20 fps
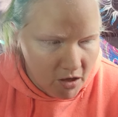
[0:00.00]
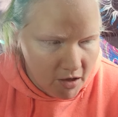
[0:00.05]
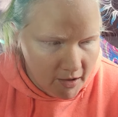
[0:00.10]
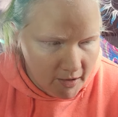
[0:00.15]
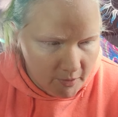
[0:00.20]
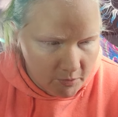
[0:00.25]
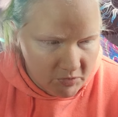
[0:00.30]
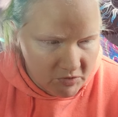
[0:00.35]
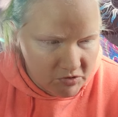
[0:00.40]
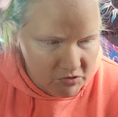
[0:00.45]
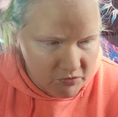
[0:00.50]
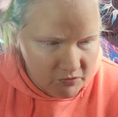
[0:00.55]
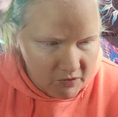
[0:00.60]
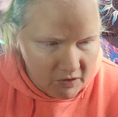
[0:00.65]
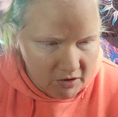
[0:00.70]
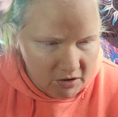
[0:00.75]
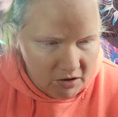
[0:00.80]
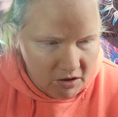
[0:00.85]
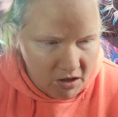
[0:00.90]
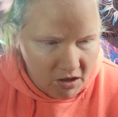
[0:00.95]
Um, it's
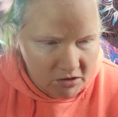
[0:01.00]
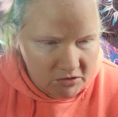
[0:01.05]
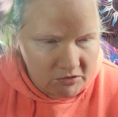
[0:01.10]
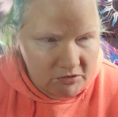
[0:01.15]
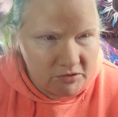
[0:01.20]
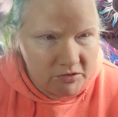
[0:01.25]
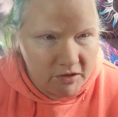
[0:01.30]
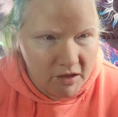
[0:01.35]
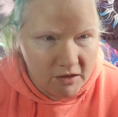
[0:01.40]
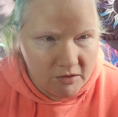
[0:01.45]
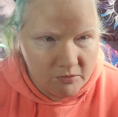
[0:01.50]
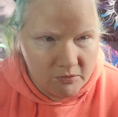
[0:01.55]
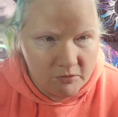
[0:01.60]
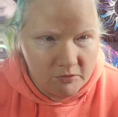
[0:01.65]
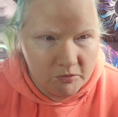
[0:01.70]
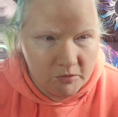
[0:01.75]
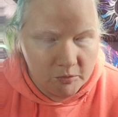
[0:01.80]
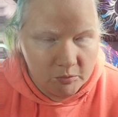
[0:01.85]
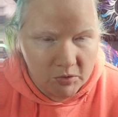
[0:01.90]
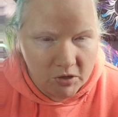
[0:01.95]
very unsafe
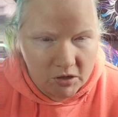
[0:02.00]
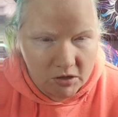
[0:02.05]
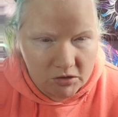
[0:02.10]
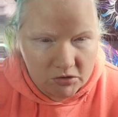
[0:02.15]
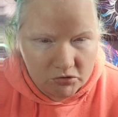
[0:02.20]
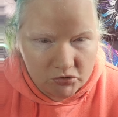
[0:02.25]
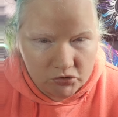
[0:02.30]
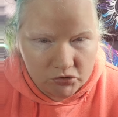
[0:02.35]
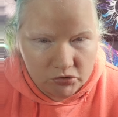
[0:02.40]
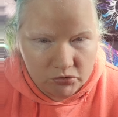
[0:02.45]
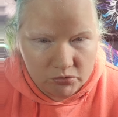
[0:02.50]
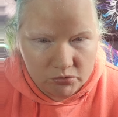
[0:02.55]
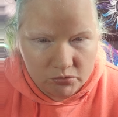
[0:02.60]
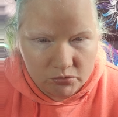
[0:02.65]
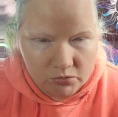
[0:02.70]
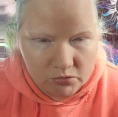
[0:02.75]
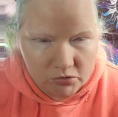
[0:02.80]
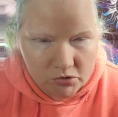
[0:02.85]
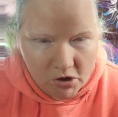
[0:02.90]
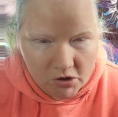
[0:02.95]
for me to
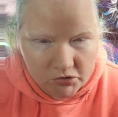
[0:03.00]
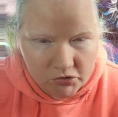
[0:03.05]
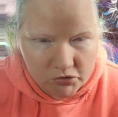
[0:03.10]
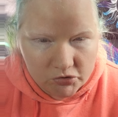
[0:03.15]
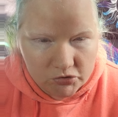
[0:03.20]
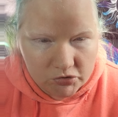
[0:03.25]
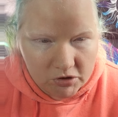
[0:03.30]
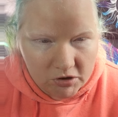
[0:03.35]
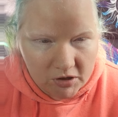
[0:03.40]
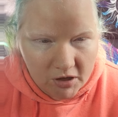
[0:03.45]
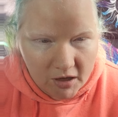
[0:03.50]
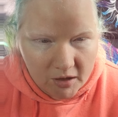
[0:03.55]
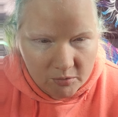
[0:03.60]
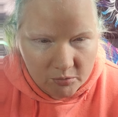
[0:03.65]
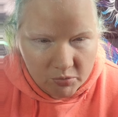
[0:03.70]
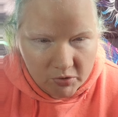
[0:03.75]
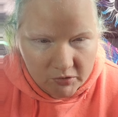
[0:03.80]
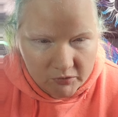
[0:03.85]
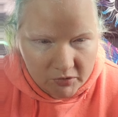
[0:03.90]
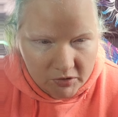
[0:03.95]
cross the street. I'm
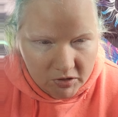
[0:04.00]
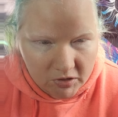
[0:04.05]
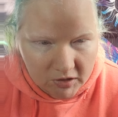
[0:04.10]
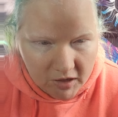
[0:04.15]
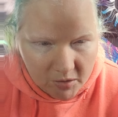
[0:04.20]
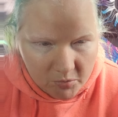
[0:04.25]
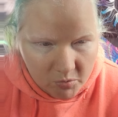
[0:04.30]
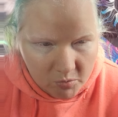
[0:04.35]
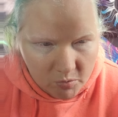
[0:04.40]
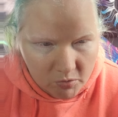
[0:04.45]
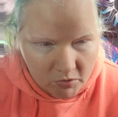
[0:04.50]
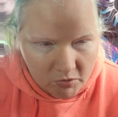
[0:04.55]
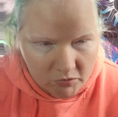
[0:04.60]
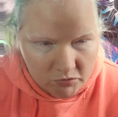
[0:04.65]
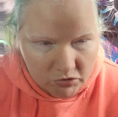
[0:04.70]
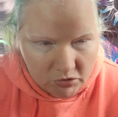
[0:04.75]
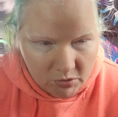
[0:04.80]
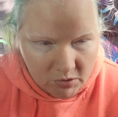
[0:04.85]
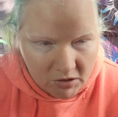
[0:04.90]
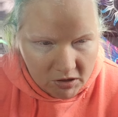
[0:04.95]
perfectly capable of
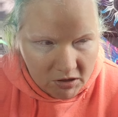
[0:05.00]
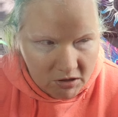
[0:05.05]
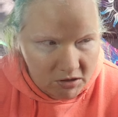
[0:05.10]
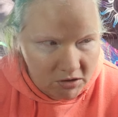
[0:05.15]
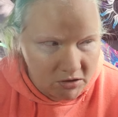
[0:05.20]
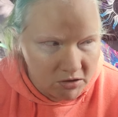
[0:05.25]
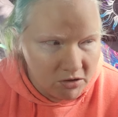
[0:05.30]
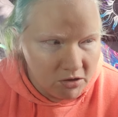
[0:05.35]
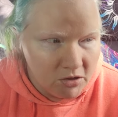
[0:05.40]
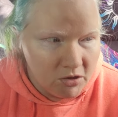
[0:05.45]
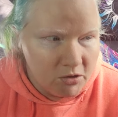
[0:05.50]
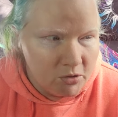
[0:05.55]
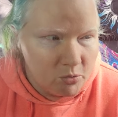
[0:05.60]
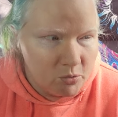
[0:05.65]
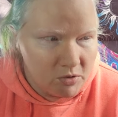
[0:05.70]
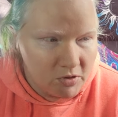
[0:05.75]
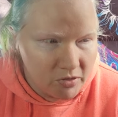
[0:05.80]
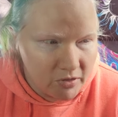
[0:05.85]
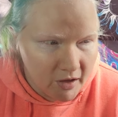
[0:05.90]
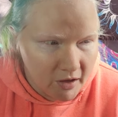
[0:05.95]
doing it
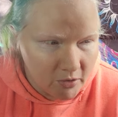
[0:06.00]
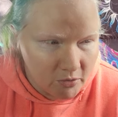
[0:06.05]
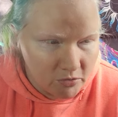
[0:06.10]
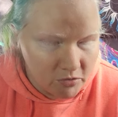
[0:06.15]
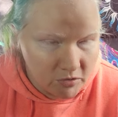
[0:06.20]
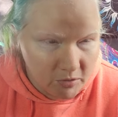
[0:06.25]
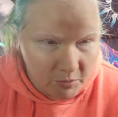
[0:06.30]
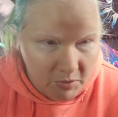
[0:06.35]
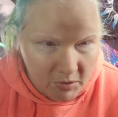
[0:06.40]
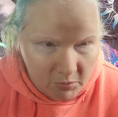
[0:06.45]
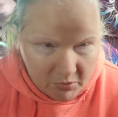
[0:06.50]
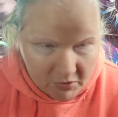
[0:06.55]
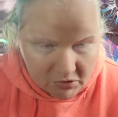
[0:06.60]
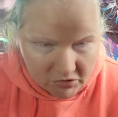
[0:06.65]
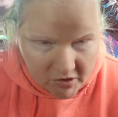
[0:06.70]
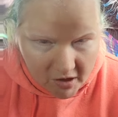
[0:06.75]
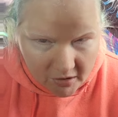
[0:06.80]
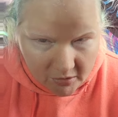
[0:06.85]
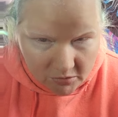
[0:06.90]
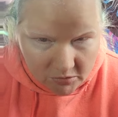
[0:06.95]
without the beeper
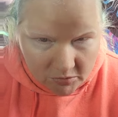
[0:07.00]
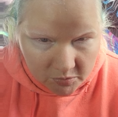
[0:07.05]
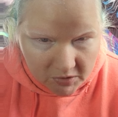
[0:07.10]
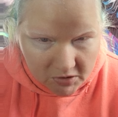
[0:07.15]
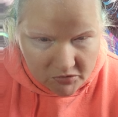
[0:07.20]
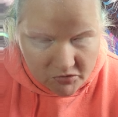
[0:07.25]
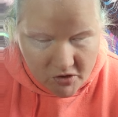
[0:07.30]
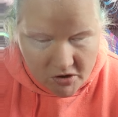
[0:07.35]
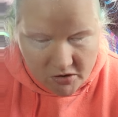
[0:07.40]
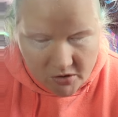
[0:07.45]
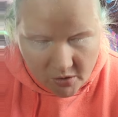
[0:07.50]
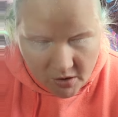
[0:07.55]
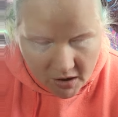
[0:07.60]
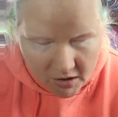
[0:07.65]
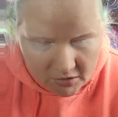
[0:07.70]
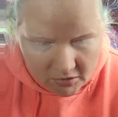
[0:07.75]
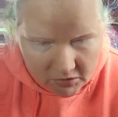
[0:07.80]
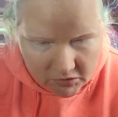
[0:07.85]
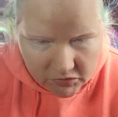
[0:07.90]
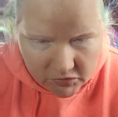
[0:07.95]
sound because I know how
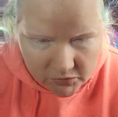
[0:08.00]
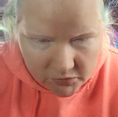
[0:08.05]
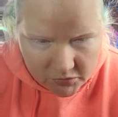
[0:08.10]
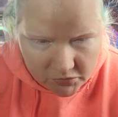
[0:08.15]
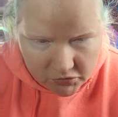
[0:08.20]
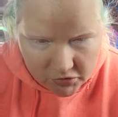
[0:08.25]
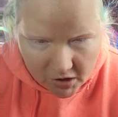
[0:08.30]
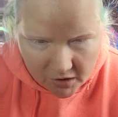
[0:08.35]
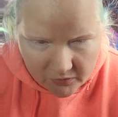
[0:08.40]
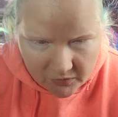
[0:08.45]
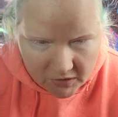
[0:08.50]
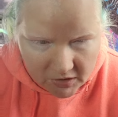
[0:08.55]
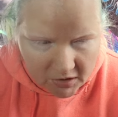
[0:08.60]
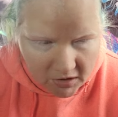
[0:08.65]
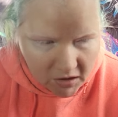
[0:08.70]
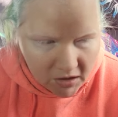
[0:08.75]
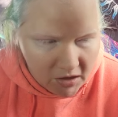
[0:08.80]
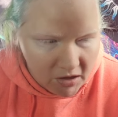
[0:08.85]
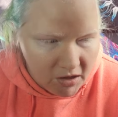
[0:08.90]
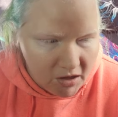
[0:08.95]
to listen for
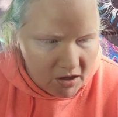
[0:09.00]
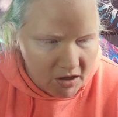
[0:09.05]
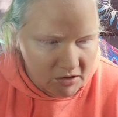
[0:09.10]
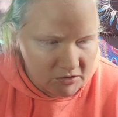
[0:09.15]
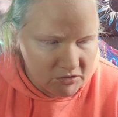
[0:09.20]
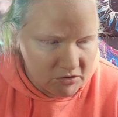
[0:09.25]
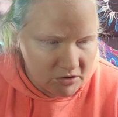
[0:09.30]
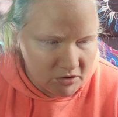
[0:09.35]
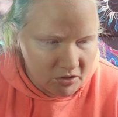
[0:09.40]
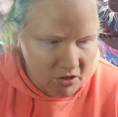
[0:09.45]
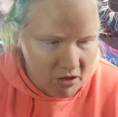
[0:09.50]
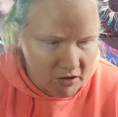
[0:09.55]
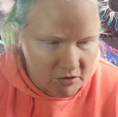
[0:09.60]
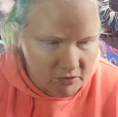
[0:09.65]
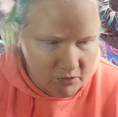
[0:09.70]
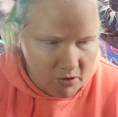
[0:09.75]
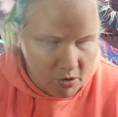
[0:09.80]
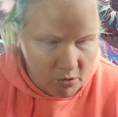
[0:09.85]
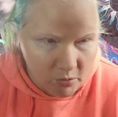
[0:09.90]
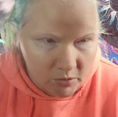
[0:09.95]
traffic. I did a lot
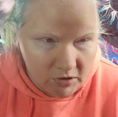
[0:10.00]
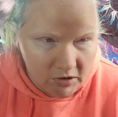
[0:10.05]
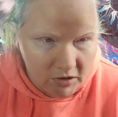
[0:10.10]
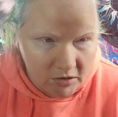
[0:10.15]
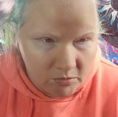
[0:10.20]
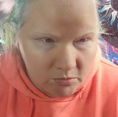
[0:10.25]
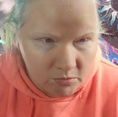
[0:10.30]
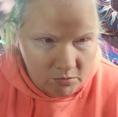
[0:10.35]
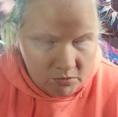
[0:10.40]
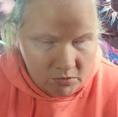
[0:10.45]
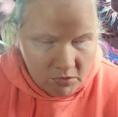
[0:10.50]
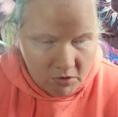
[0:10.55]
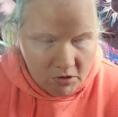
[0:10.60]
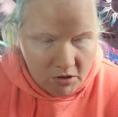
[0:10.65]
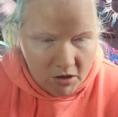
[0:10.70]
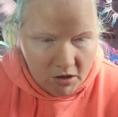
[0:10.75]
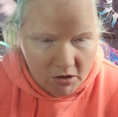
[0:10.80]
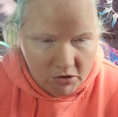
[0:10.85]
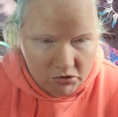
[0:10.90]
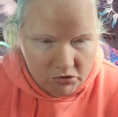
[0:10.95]
of O&M
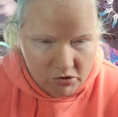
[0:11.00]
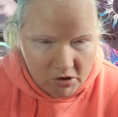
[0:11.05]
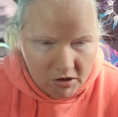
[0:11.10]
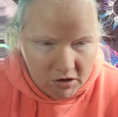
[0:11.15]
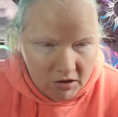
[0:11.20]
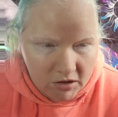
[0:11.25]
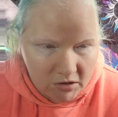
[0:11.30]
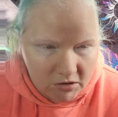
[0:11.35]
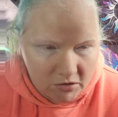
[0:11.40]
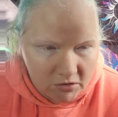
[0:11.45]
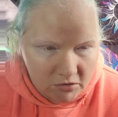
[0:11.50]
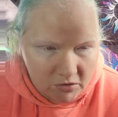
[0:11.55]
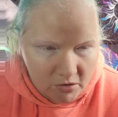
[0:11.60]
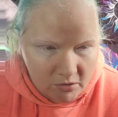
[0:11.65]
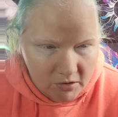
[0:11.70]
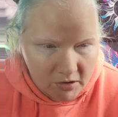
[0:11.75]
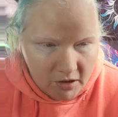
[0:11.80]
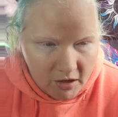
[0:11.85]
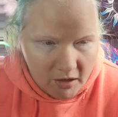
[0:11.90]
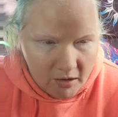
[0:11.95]
uh, training
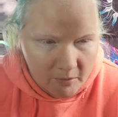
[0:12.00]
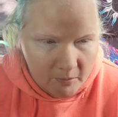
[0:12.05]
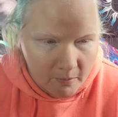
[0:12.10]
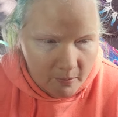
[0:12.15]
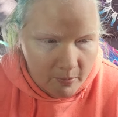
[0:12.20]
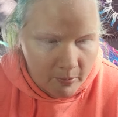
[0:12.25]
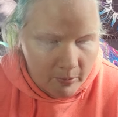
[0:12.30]
growing up